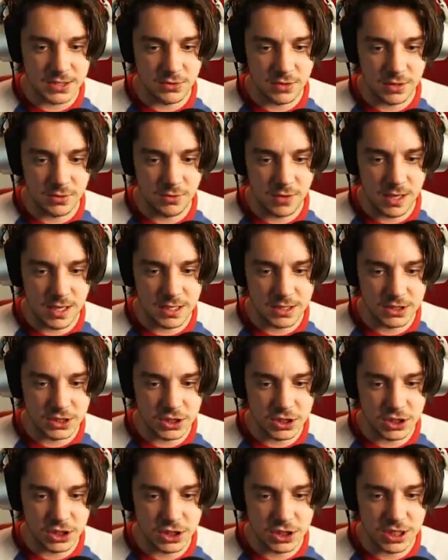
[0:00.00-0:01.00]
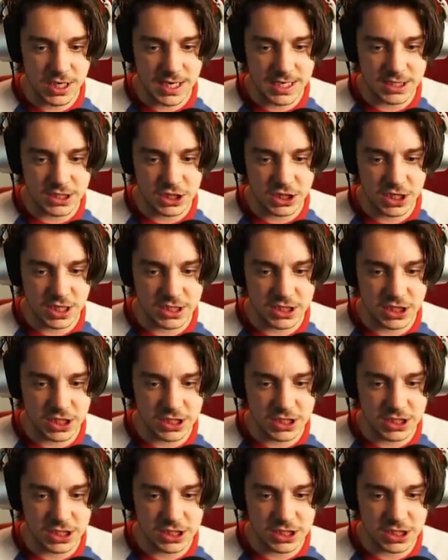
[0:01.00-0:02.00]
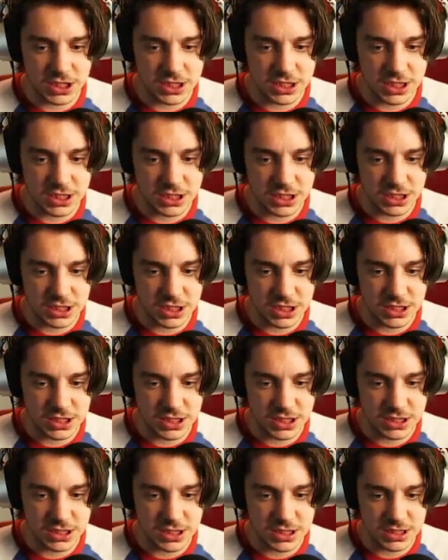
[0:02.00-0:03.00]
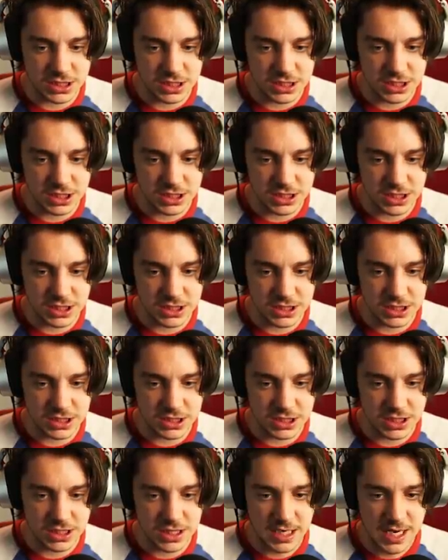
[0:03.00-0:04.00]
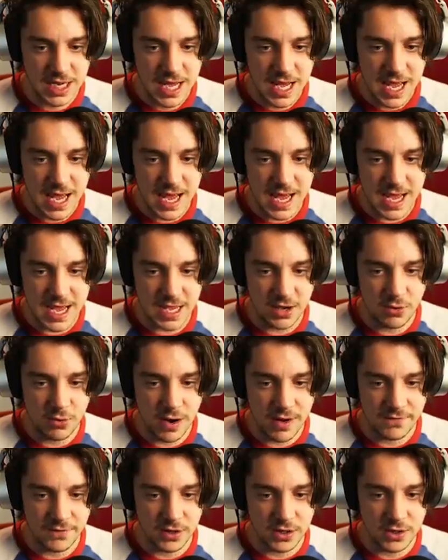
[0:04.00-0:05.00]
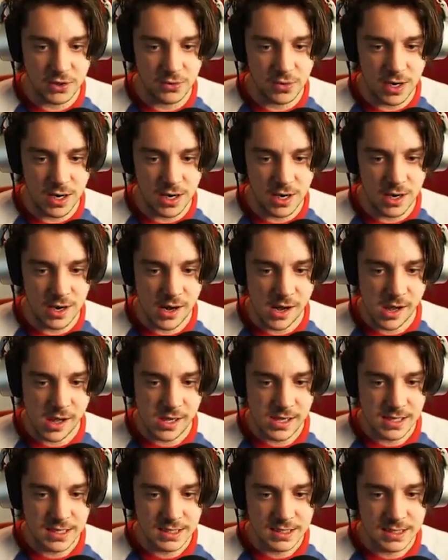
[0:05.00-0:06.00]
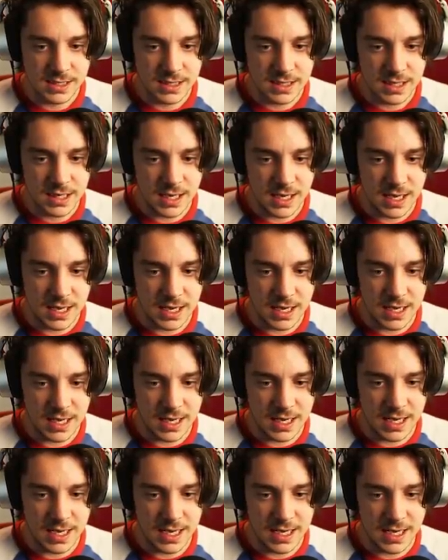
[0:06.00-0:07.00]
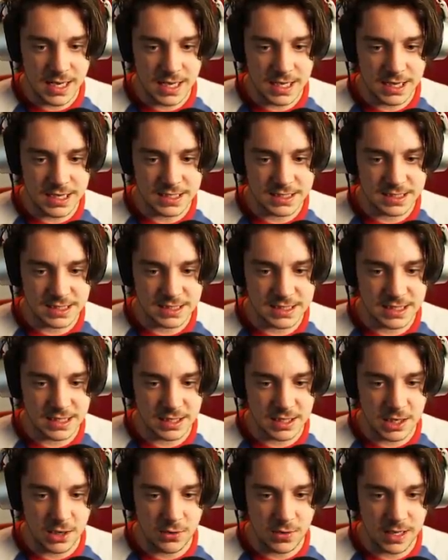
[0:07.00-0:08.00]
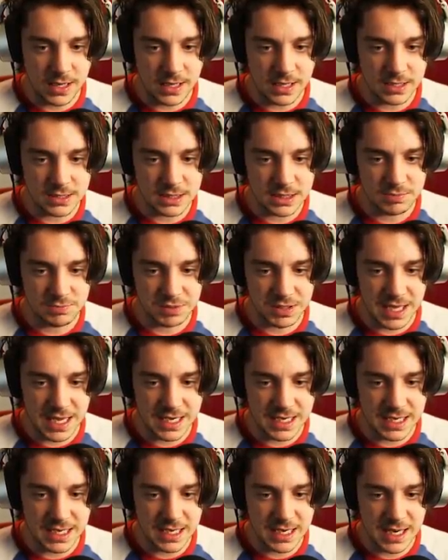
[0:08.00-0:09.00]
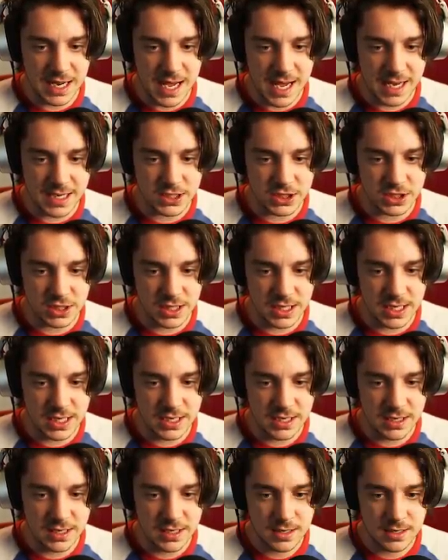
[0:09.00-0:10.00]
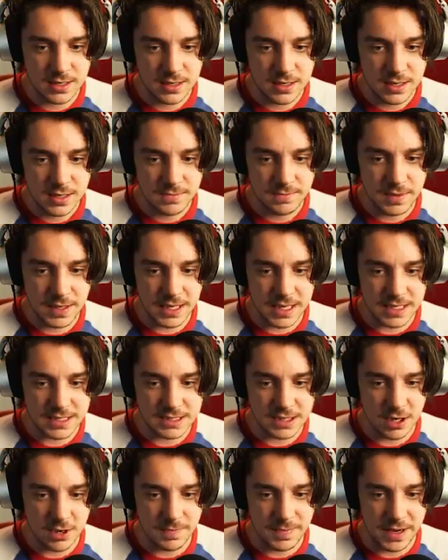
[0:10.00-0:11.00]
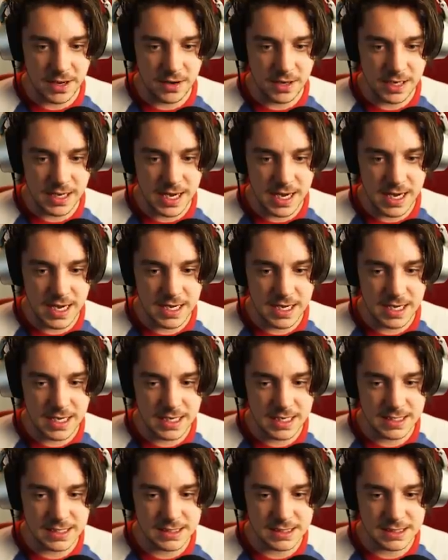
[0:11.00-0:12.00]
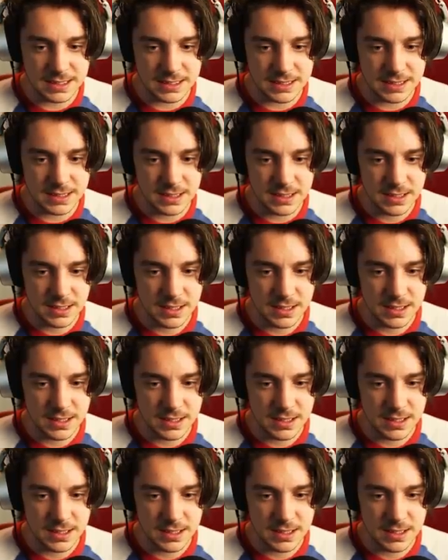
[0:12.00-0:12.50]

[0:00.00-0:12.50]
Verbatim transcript: doing well. Shit, shit, shit, shit, shit, shit, shit, shit, shit, shit, shit, shit, shit, shit, shit. Hey, whoever you are, uh, this isn't going splendid, actually, because our barricade is